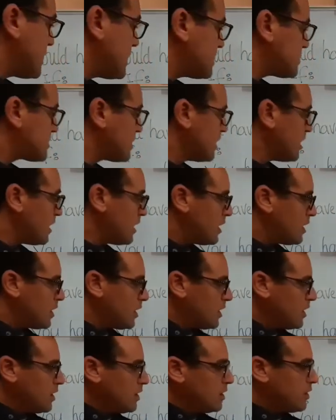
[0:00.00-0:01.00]
is,
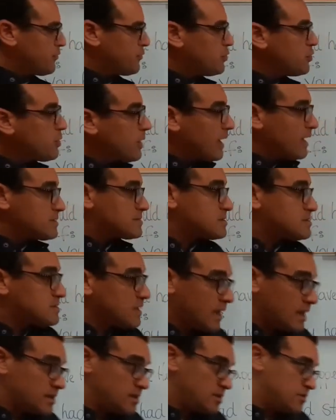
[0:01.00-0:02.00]
if you had
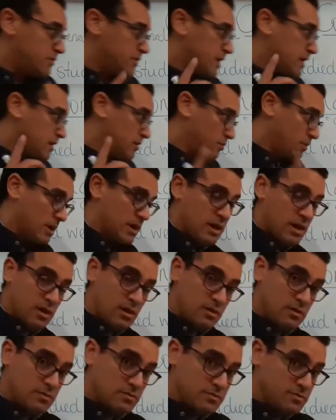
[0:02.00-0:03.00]
studied very
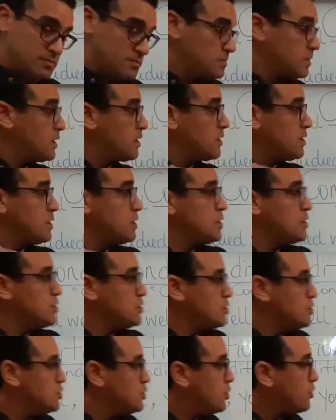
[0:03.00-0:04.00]
well,
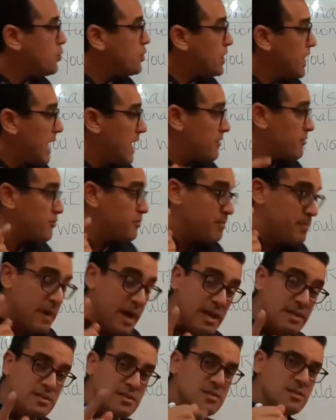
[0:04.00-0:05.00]
you would have
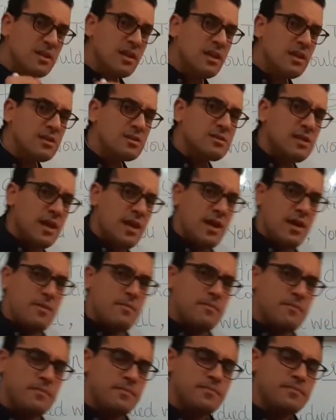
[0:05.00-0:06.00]
passed the
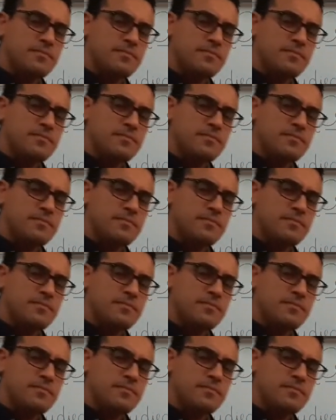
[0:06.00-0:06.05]
exam.